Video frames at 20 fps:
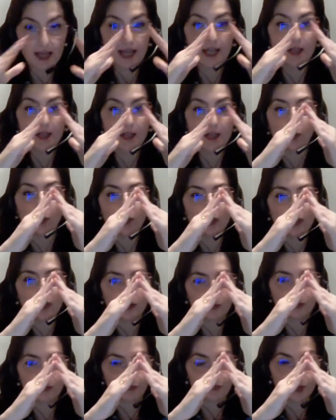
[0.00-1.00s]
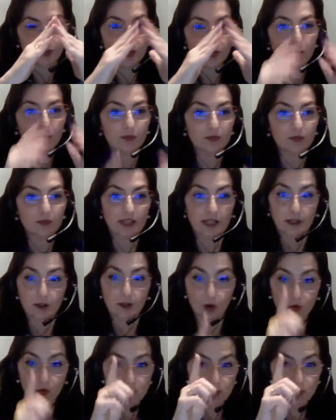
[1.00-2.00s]
and only a few that
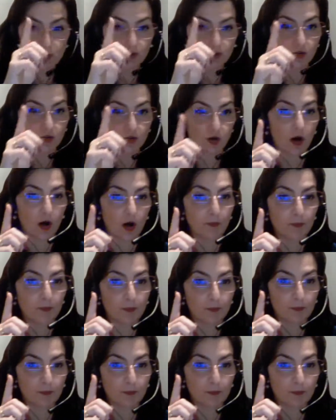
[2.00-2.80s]
goes to the top